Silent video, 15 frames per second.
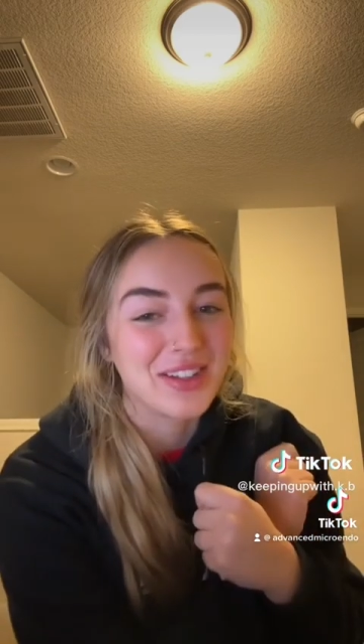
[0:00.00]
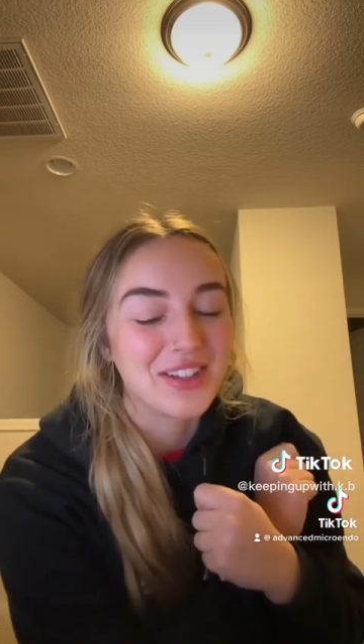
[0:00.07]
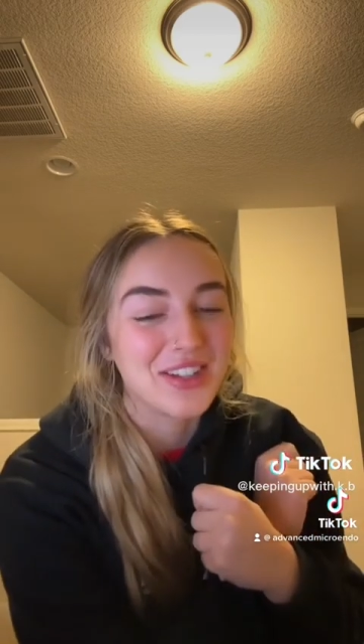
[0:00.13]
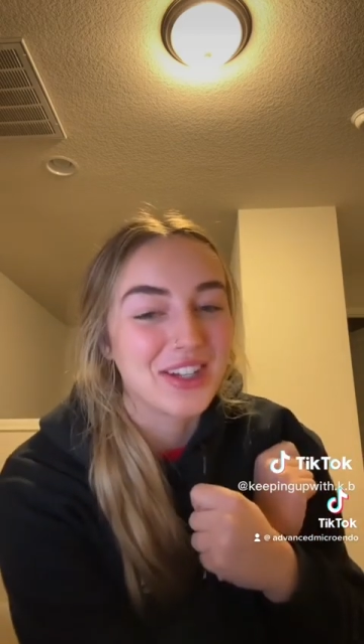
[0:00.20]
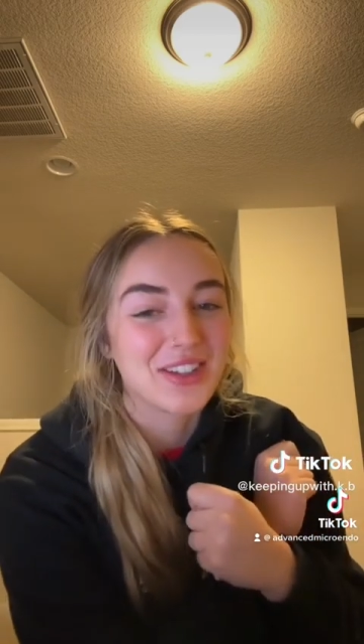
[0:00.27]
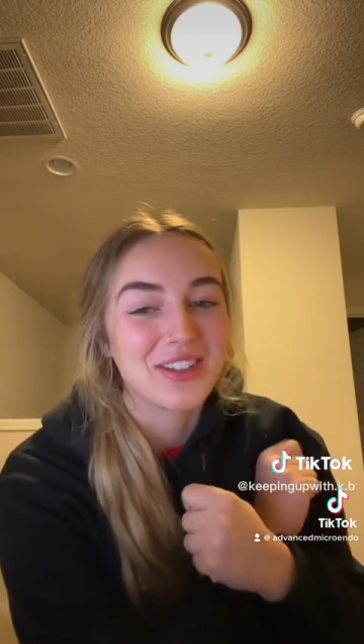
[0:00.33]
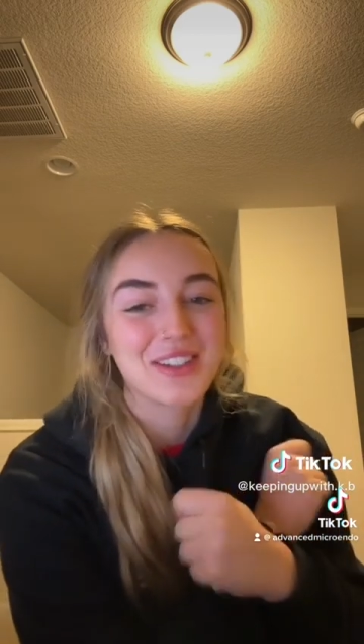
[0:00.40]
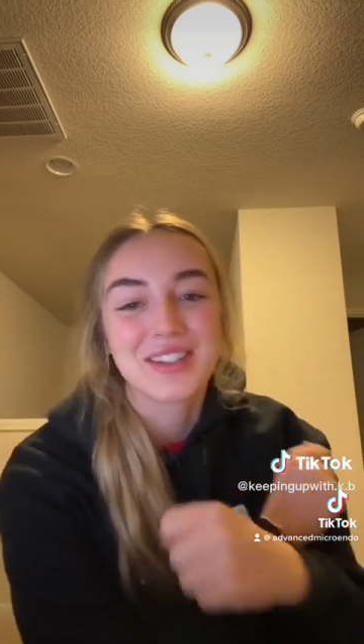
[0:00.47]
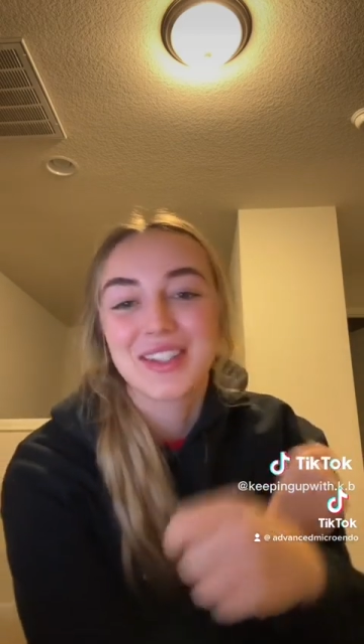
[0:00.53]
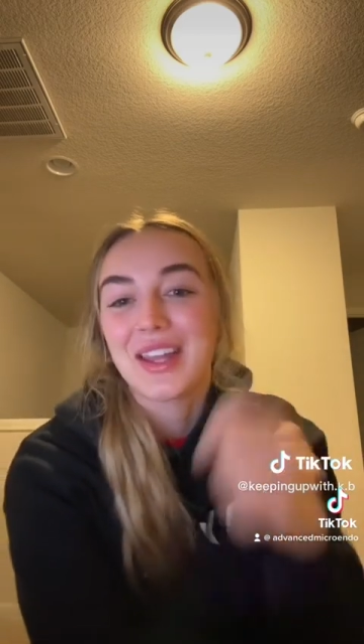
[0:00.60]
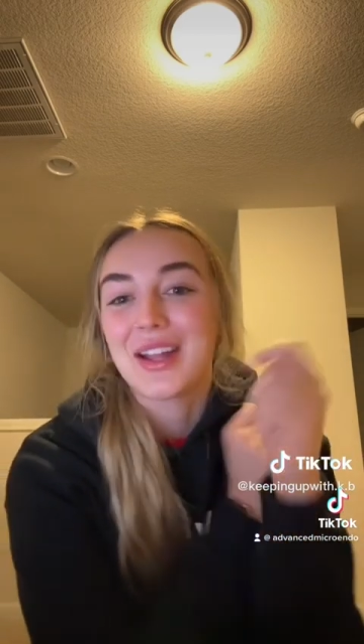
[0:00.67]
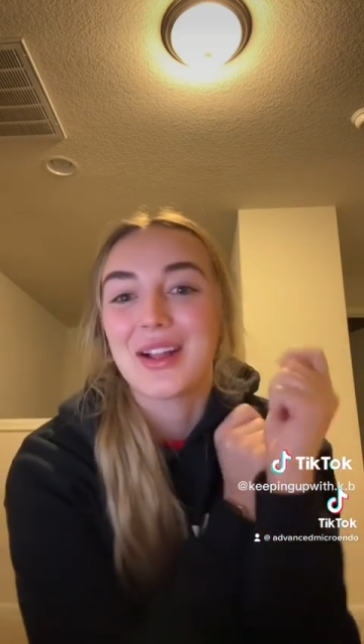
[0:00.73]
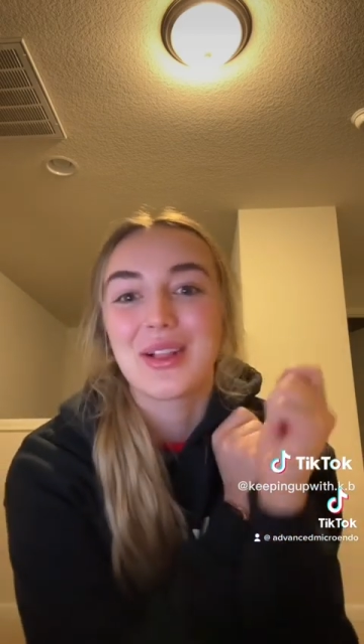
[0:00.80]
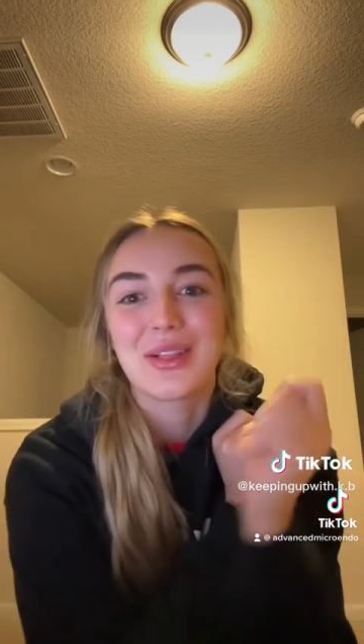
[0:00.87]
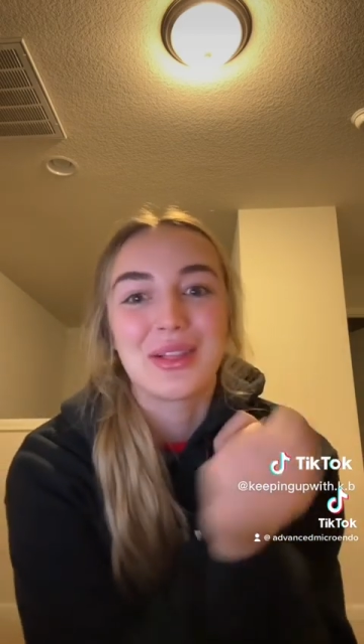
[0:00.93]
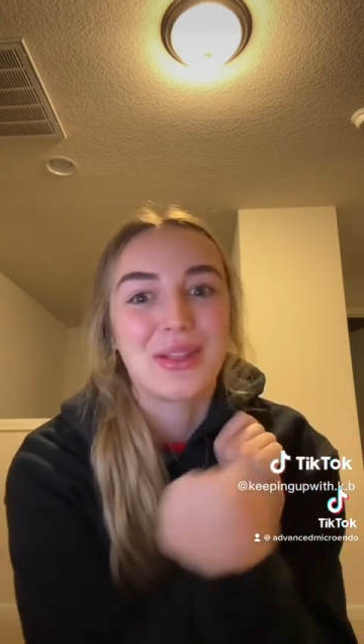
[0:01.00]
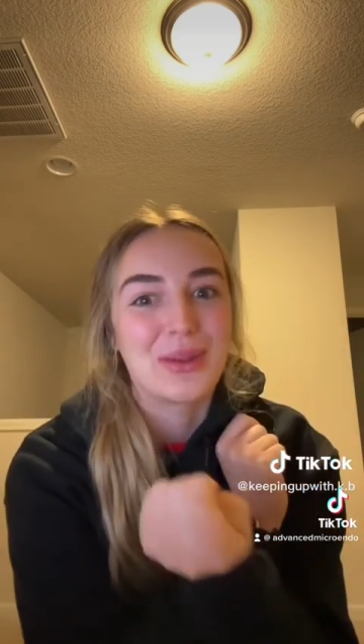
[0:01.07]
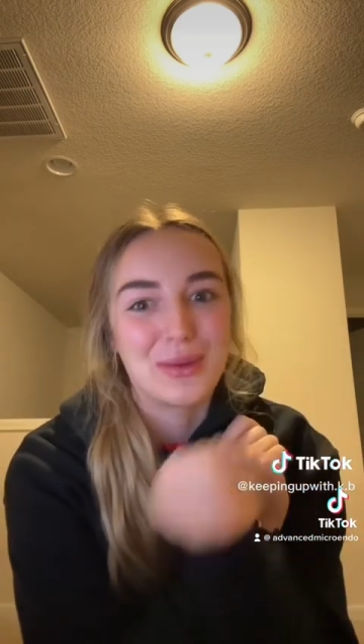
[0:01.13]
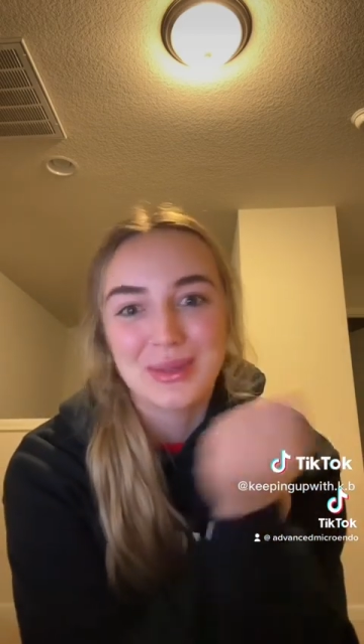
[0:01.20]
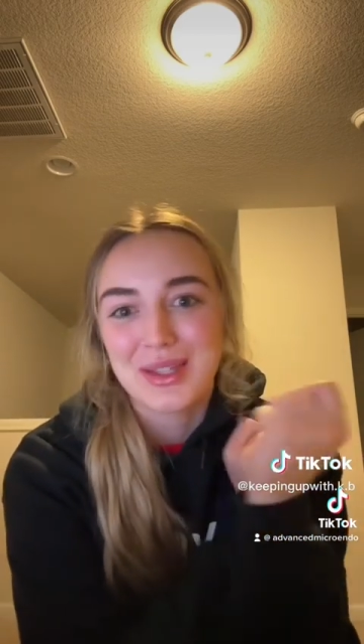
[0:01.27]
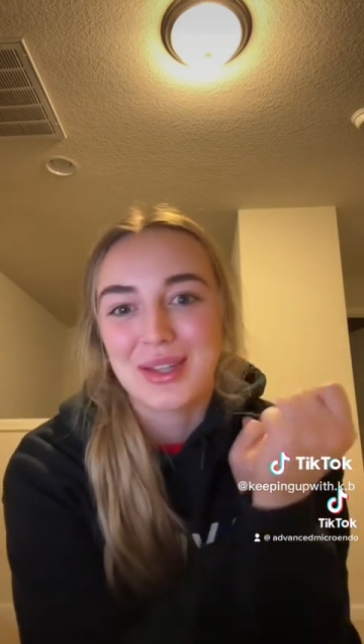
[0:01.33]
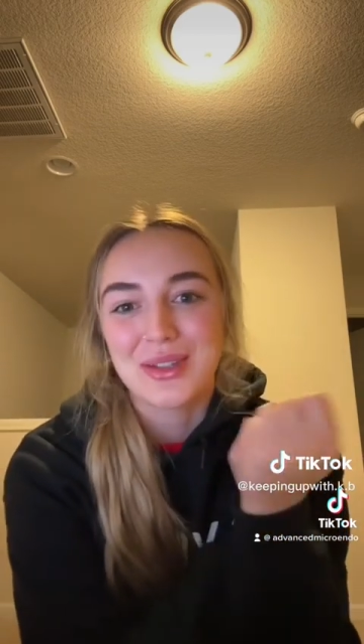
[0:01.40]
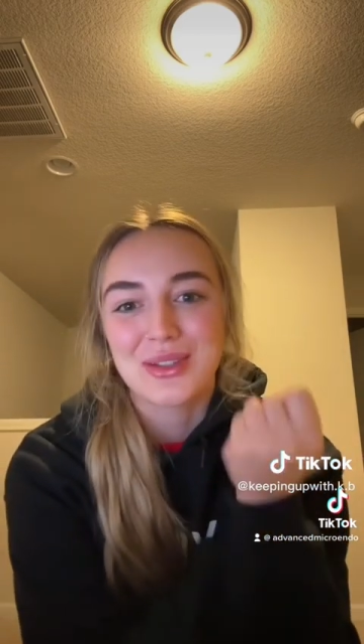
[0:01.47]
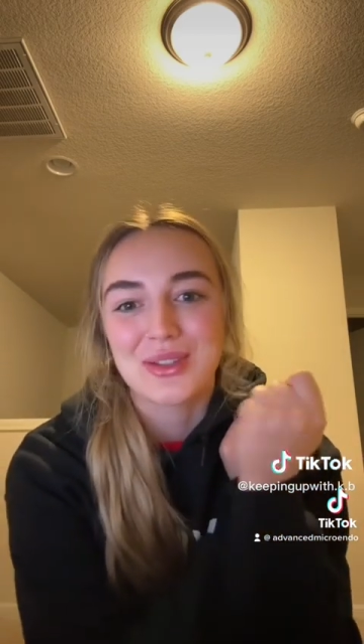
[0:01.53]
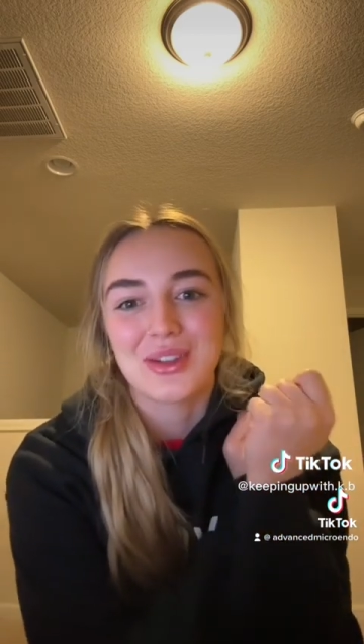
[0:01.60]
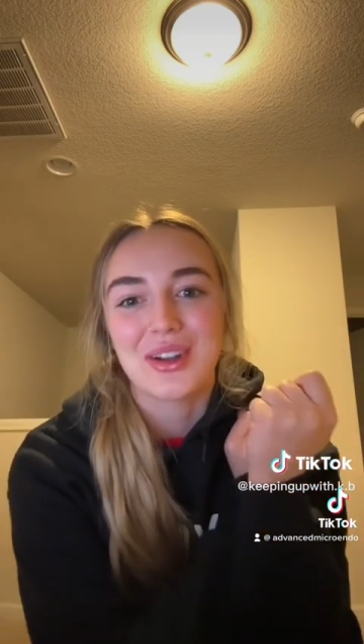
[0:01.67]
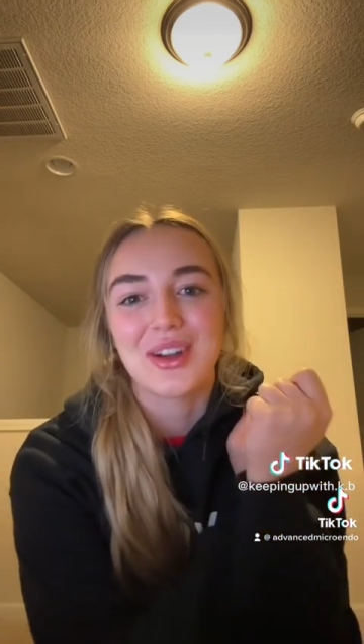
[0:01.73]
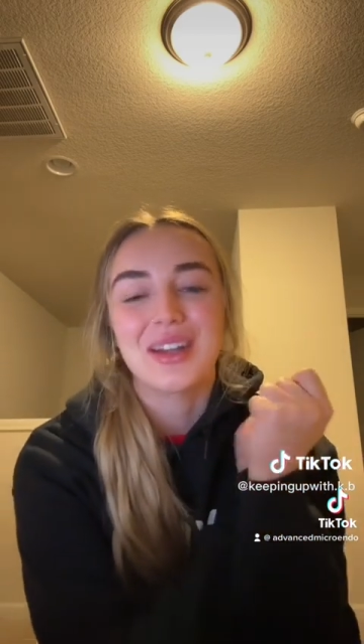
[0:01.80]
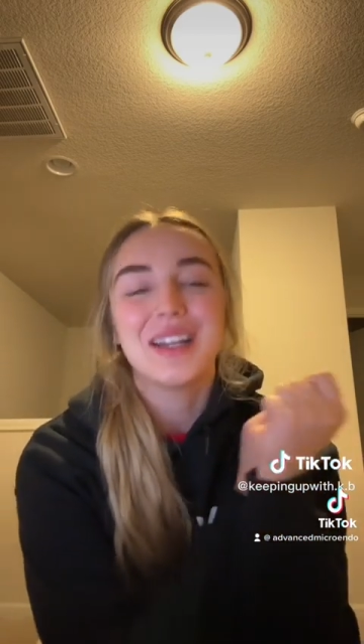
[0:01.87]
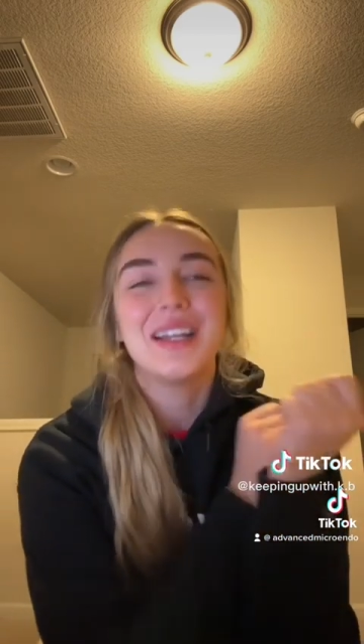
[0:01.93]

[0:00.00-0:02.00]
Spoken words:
ejector and say close like a straw.